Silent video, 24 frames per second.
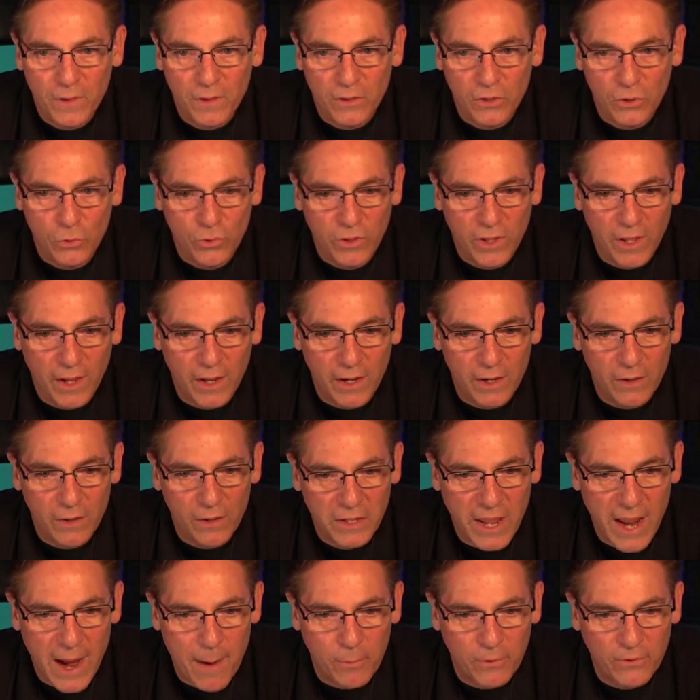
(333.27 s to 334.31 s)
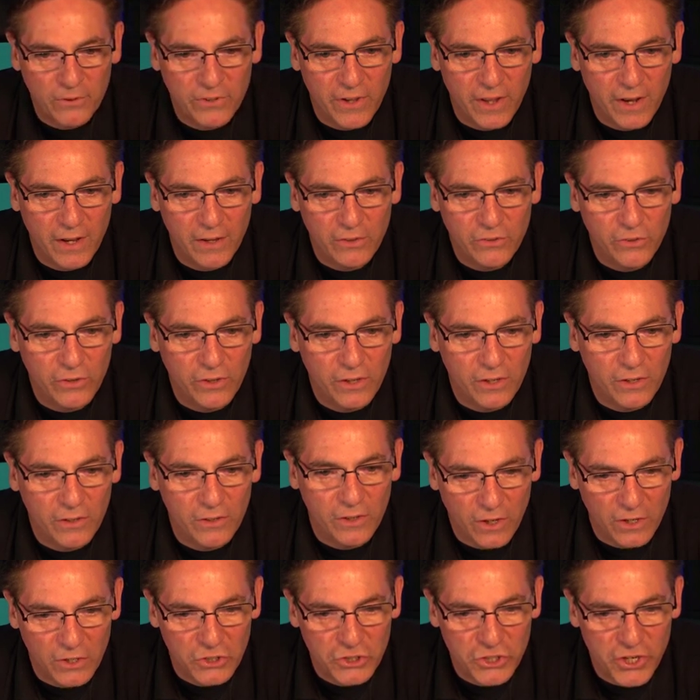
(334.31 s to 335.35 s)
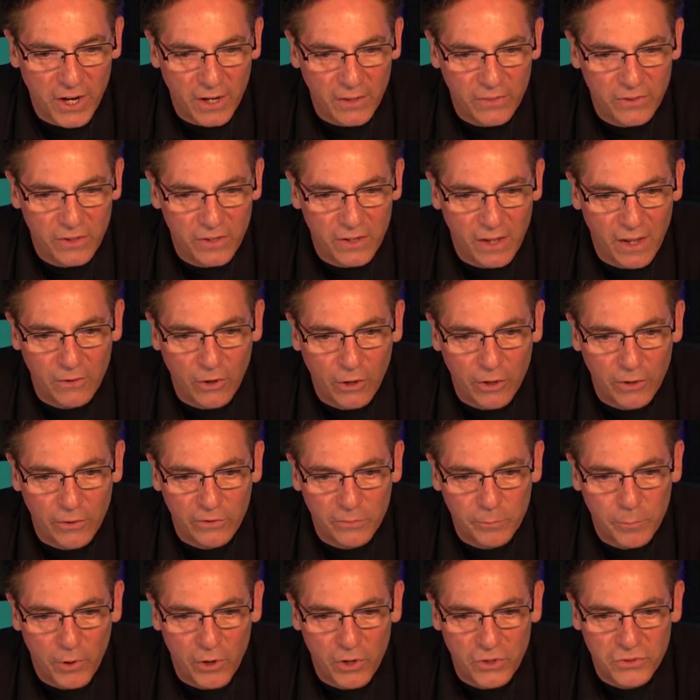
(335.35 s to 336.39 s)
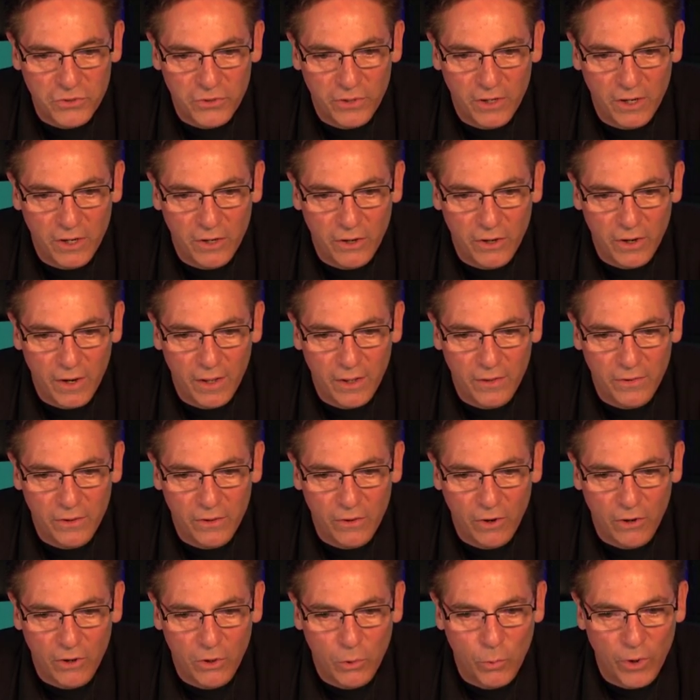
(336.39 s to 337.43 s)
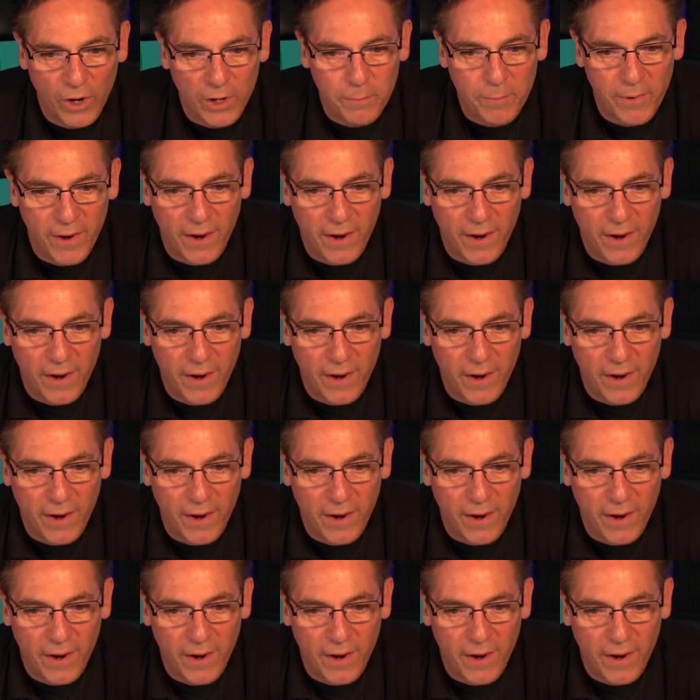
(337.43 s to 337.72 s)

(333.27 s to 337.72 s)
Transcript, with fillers: you get camera settings. You can uncheck the auto exposure here and the auto white